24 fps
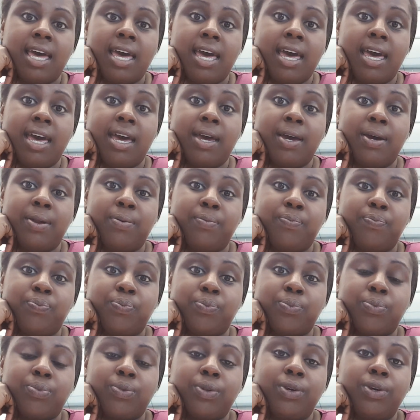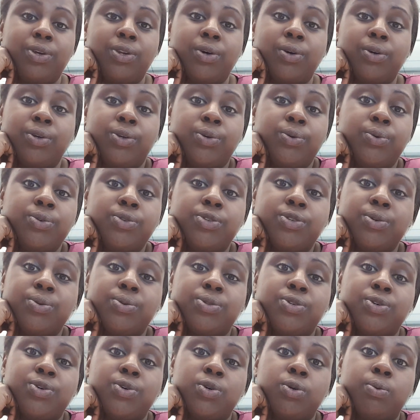And, you know, use
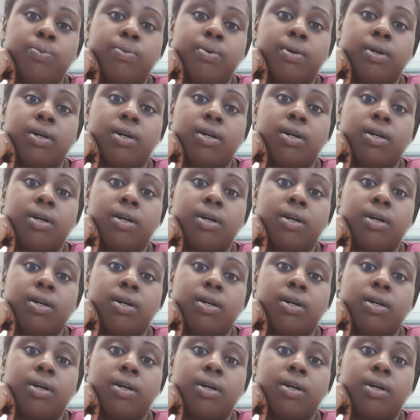YouTube.